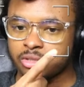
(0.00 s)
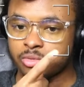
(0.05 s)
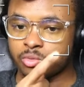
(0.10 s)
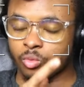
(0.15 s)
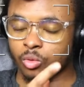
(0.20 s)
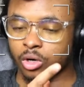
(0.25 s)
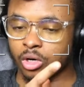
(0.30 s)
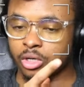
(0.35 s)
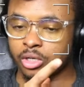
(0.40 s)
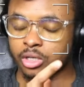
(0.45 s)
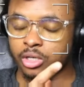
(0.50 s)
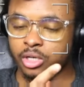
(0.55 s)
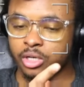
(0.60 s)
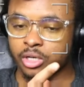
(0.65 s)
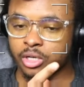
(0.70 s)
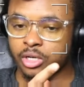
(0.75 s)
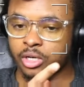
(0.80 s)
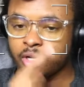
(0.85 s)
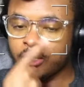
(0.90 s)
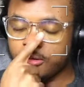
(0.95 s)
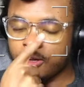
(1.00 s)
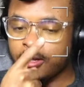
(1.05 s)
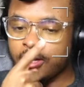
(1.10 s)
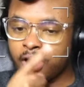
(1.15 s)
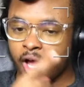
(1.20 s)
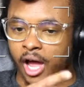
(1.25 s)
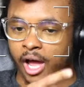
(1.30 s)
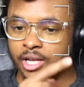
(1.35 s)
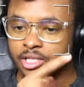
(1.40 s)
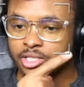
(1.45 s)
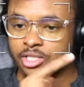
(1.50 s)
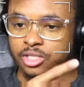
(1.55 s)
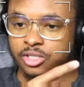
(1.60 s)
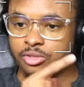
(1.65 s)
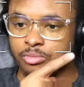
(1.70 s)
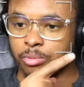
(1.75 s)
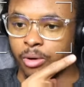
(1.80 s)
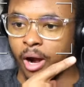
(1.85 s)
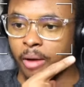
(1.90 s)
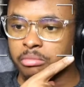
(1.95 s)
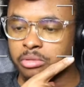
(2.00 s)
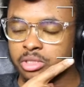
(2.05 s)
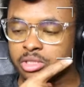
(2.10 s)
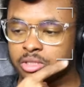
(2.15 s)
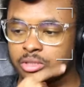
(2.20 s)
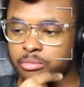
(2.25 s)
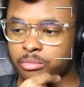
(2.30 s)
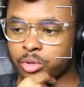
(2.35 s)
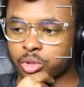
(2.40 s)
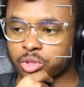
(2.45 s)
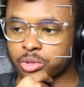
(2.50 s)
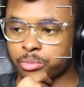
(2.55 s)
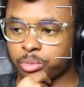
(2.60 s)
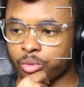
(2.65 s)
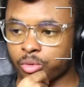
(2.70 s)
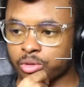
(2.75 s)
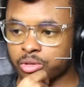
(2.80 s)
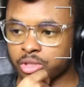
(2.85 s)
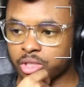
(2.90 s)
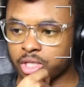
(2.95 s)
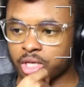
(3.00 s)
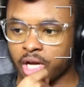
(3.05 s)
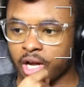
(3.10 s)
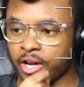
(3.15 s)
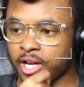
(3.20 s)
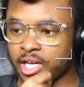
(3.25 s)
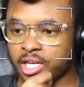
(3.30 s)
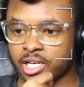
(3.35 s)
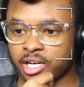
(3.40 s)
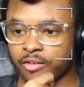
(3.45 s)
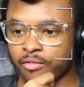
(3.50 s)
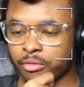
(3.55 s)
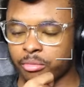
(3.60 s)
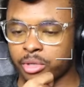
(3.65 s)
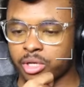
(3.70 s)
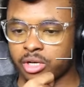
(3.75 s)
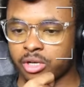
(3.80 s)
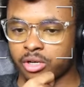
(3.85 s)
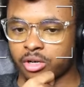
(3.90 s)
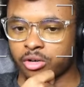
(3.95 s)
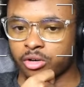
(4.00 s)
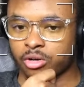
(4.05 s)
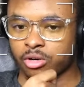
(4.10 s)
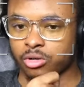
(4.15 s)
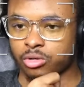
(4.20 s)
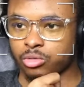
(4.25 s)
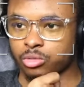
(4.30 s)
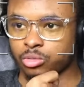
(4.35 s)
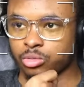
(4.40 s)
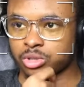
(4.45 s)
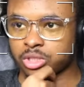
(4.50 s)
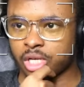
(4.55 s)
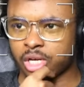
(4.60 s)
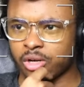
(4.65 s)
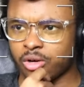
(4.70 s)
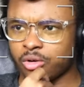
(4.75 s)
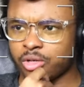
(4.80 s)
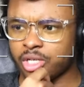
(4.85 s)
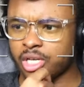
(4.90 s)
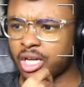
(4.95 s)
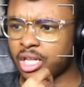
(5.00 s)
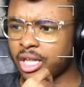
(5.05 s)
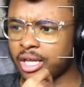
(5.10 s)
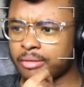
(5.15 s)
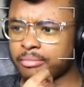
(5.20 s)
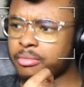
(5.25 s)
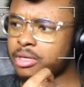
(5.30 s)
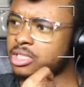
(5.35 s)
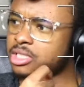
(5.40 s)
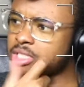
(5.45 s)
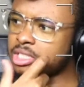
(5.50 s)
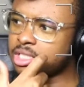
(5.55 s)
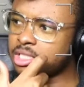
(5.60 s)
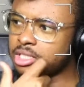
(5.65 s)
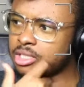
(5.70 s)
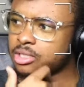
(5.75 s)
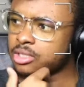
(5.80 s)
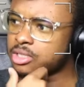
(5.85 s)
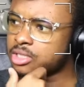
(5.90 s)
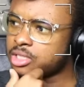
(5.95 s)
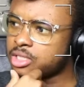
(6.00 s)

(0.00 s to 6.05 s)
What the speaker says: One, hygiene is probably the most important thing. I ain't never met a girl who was like, oh yeah, I like musty niggas.